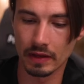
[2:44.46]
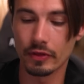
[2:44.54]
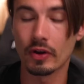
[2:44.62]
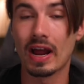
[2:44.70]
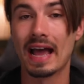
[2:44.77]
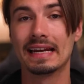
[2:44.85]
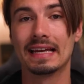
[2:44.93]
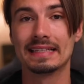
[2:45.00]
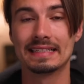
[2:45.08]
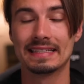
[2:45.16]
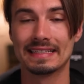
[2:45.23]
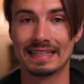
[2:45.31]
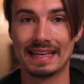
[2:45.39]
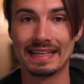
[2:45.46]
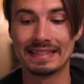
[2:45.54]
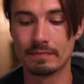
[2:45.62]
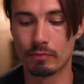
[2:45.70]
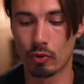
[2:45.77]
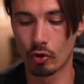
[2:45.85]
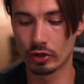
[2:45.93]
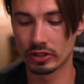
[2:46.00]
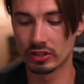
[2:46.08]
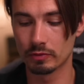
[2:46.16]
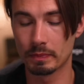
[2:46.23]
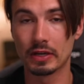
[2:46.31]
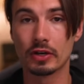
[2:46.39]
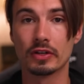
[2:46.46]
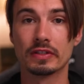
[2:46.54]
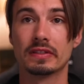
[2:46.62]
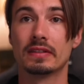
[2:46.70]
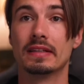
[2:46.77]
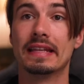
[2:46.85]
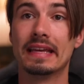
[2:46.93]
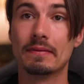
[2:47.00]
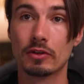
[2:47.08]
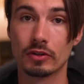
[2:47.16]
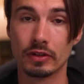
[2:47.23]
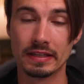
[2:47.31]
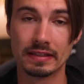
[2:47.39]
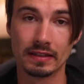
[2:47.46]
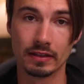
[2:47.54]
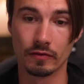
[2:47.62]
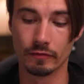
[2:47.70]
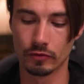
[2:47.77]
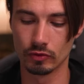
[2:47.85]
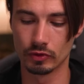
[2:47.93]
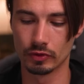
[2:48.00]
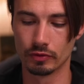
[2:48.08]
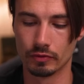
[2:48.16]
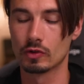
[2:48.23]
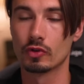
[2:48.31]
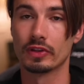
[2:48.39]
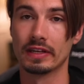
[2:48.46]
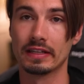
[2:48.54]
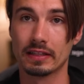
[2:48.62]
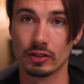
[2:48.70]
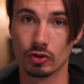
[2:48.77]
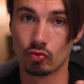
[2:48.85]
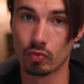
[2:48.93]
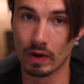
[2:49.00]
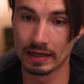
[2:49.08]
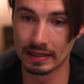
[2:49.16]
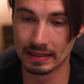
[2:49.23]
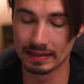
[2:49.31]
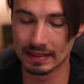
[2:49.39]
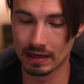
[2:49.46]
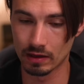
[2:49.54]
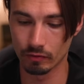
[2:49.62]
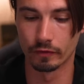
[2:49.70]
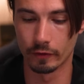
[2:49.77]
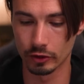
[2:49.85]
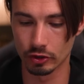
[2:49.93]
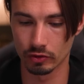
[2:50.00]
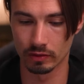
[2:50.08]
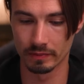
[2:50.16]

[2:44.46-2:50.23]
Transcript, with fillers: I thought highlighting this is important because the name could easily confuse you to think that you're running inside of a virtual